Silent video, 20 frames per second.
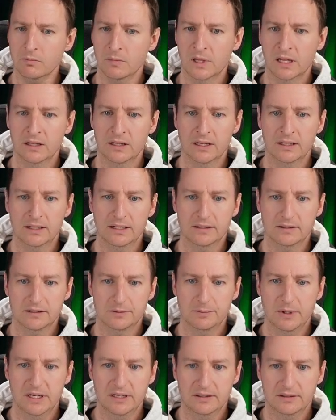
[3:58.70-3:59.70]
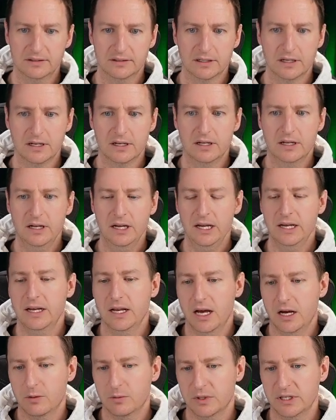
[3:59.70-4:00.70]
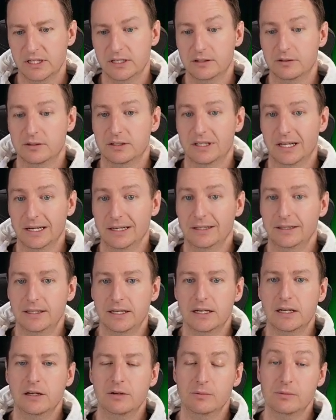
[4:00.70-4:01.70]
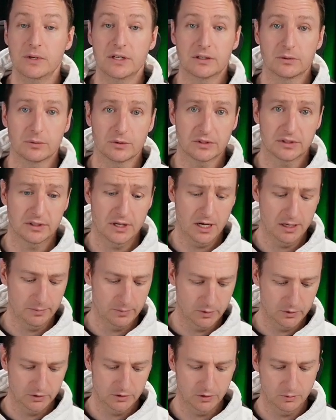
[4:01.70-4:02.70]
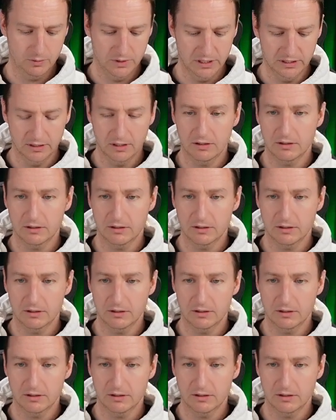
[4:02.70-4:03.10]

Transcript: then hit space, and now we need to select the resource type. So in our